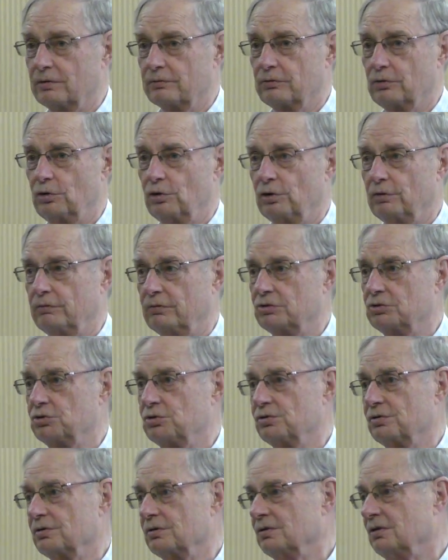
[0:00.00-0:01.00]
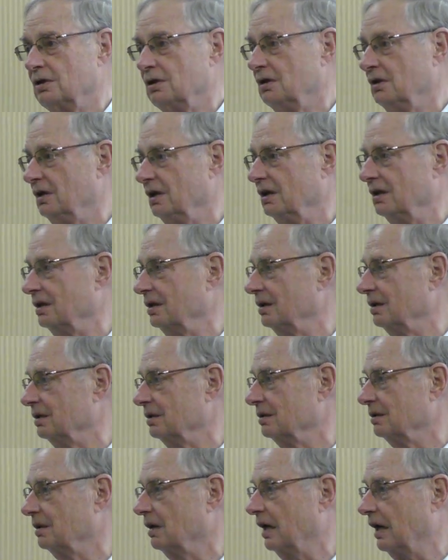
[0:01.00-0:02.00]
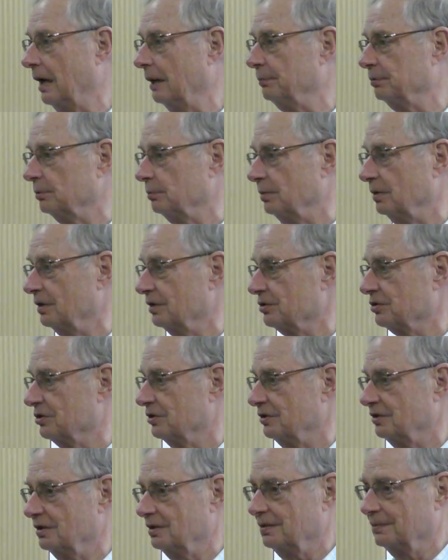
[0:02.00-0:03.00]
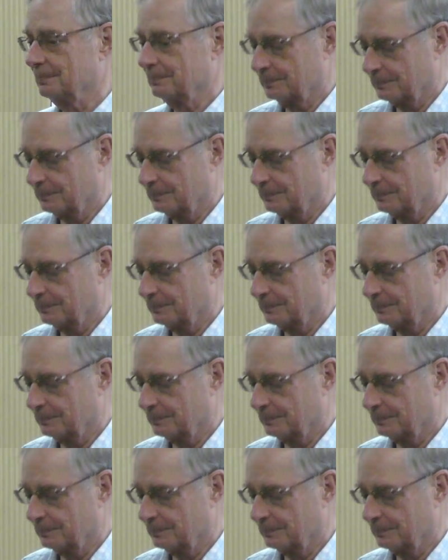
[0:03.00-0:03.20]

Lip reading: of curvature in hyperbolicity.